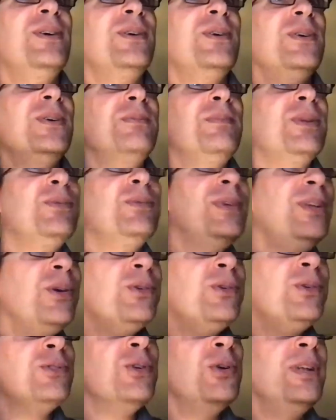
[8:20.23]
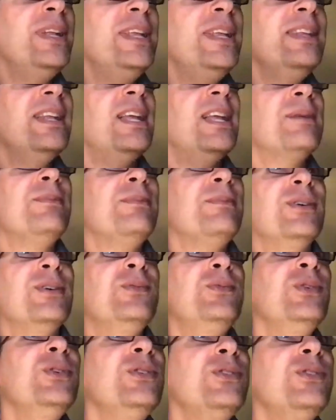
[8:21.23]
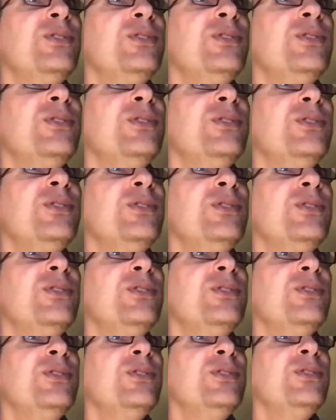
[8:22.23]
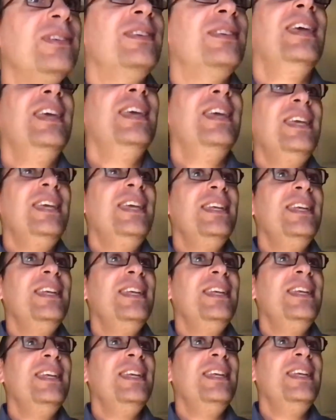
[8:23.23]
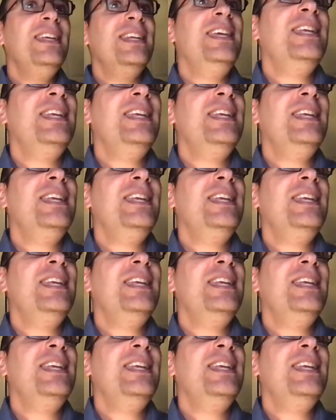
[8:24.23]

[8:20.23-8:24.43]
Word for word: we know, but we know so little about, would you be interested in